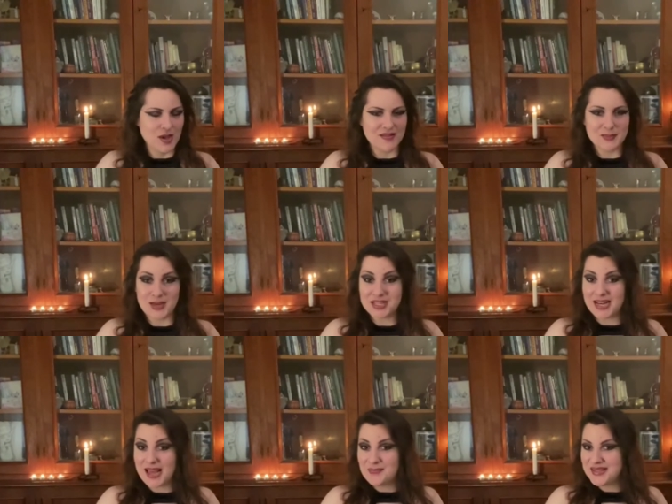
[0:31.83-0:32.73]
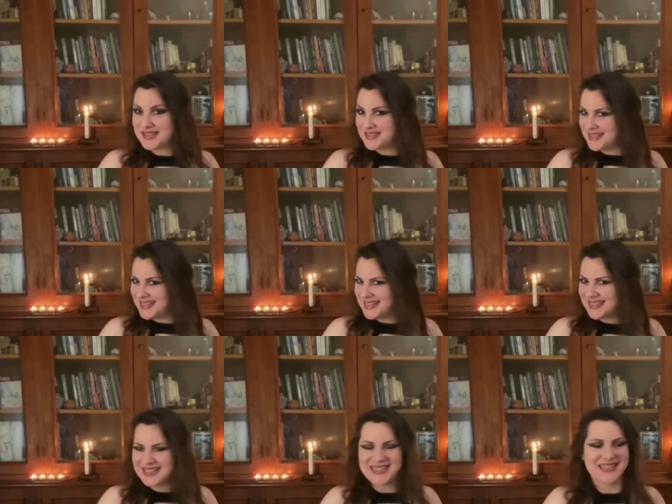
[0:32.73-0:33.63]
We have a special episode.
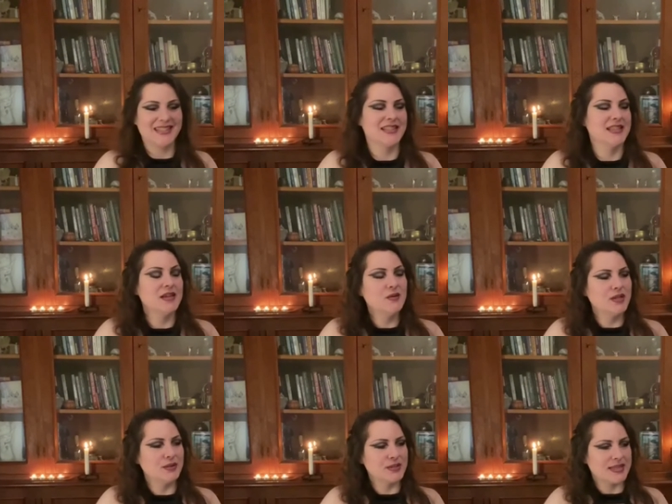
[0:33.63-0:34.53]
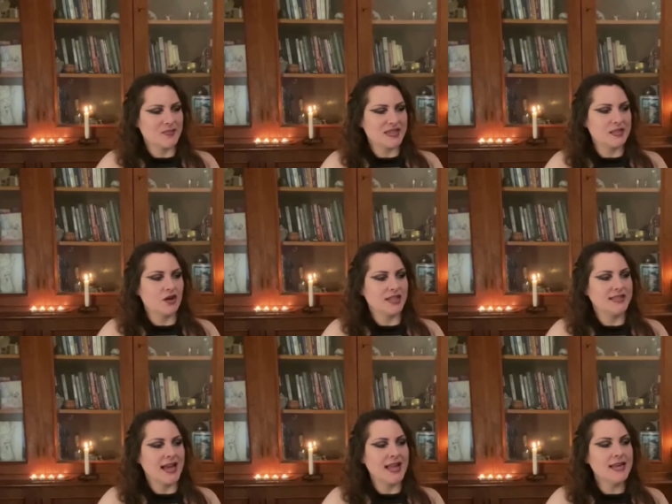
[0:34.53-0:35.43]
We'll do some
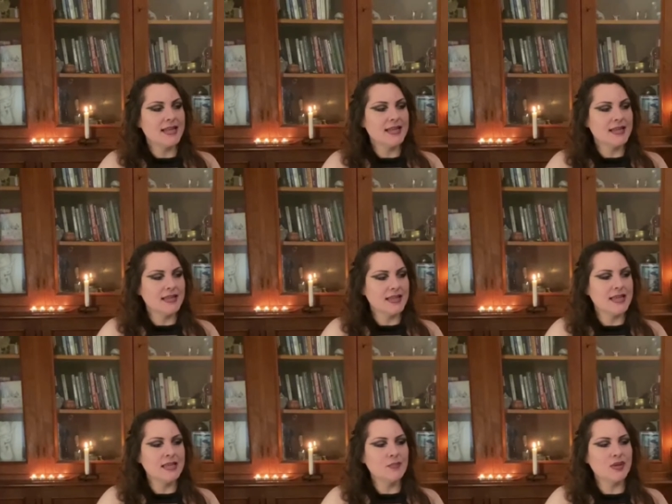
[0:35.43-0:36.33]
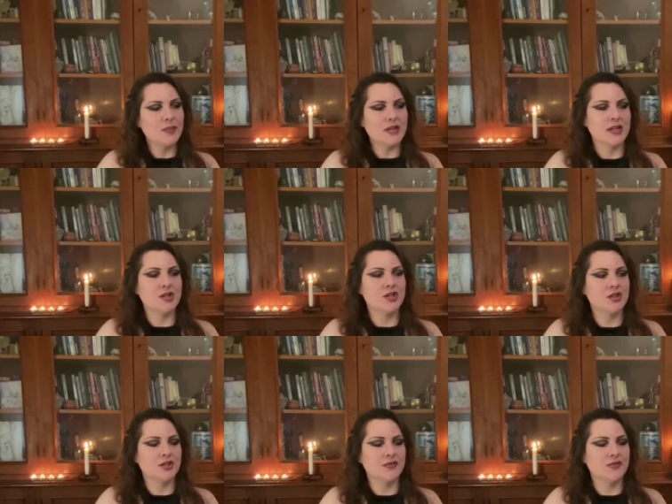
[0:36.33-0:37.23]
storytelling in
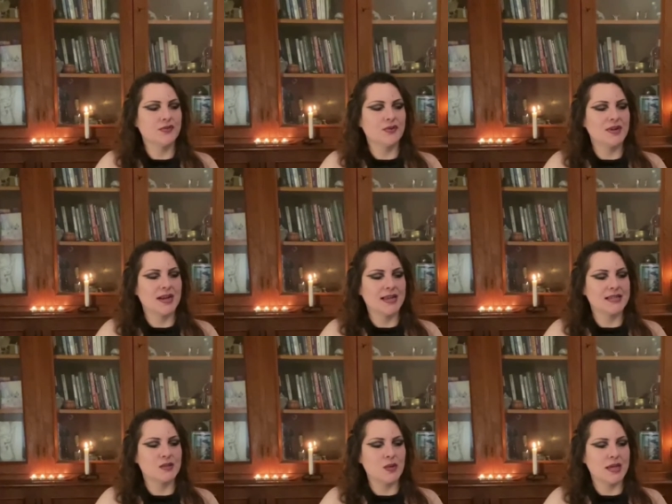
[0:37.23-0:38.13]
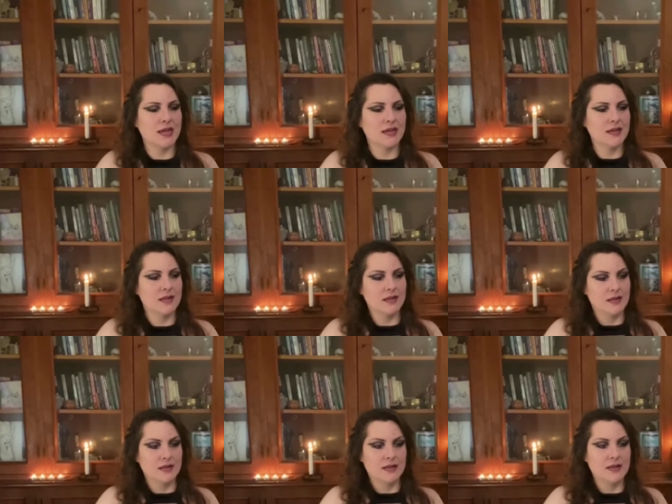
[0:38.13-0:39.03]
preparation for next week
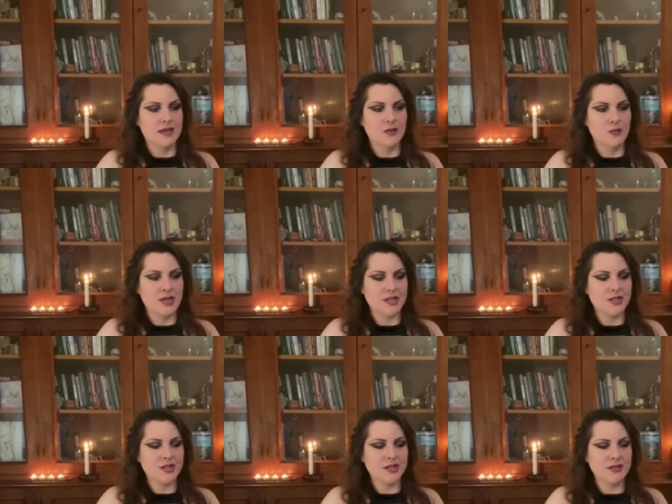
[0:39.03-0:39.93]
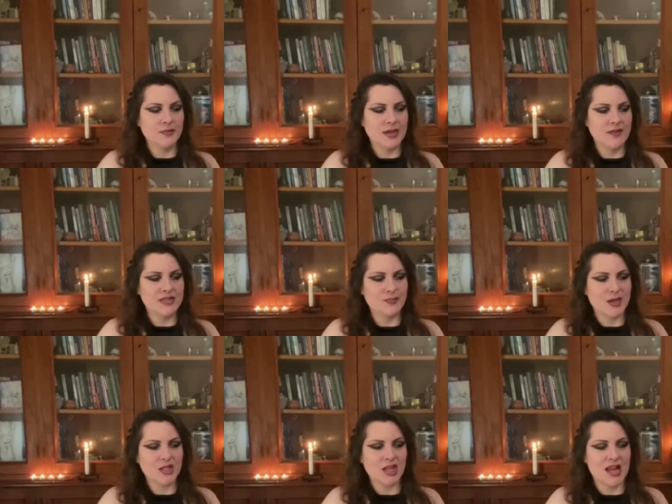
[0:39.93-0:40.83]
in which we'll have a
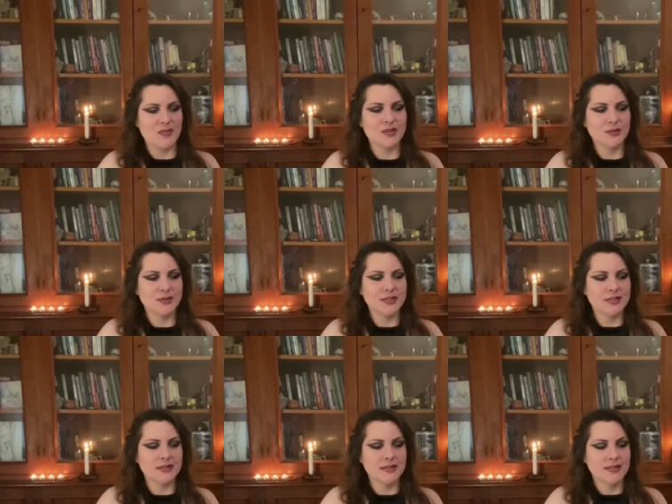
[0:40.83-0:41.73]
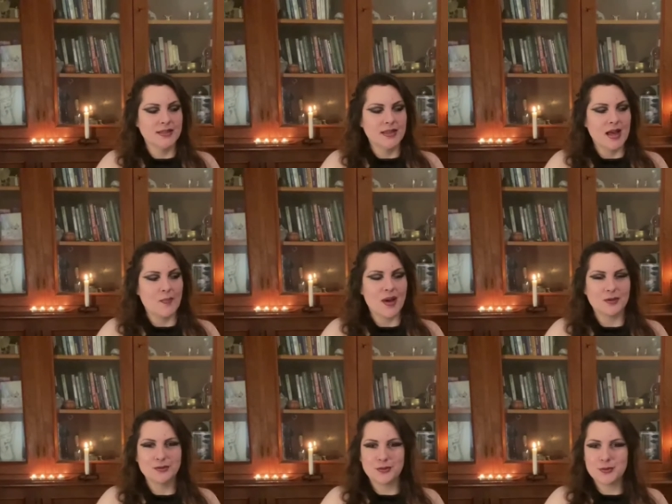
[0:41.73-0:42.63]
special episode
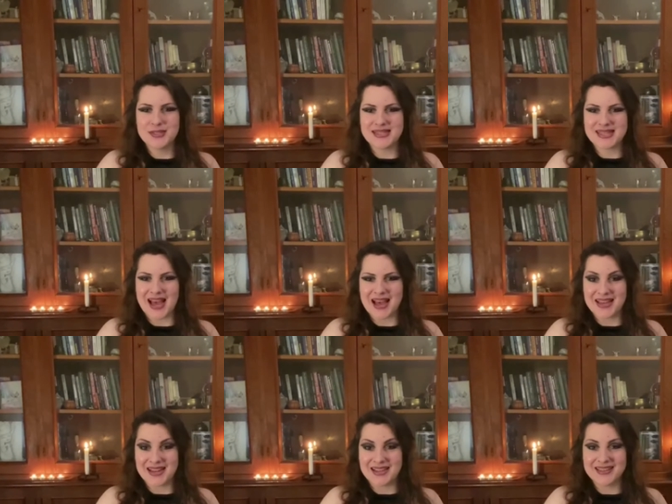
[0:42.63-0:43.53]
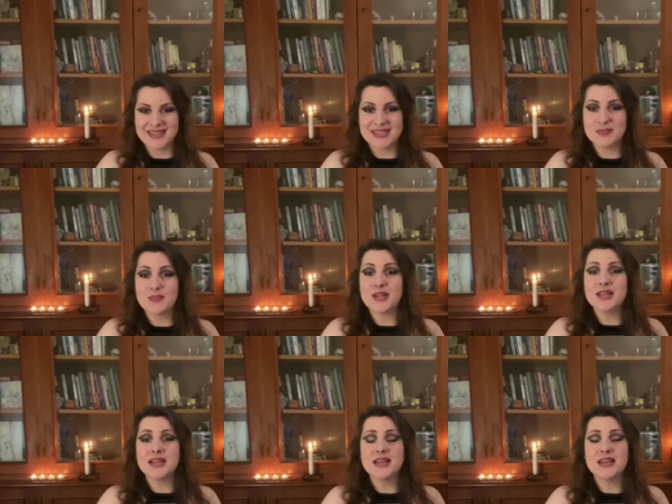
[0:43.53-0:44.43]
about Ostara, the
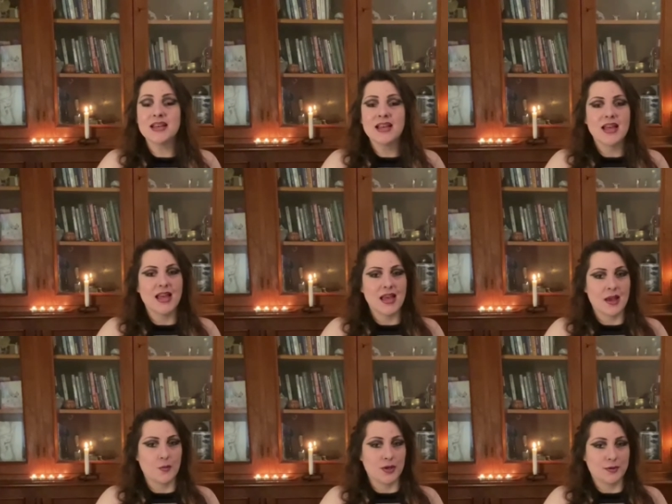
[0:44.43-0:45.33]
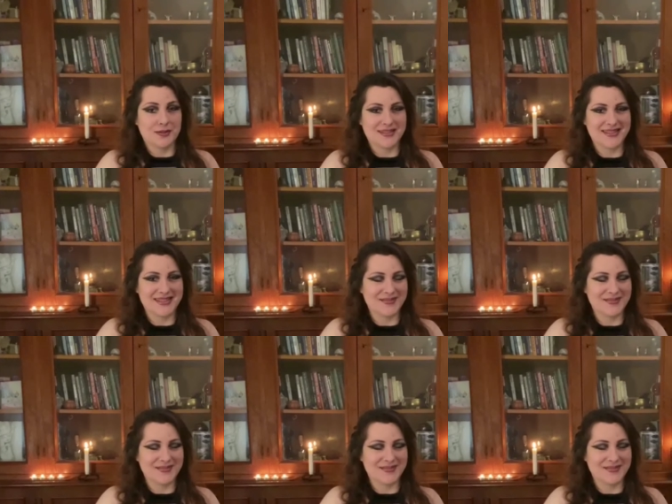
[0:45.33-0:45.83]
spring equinox.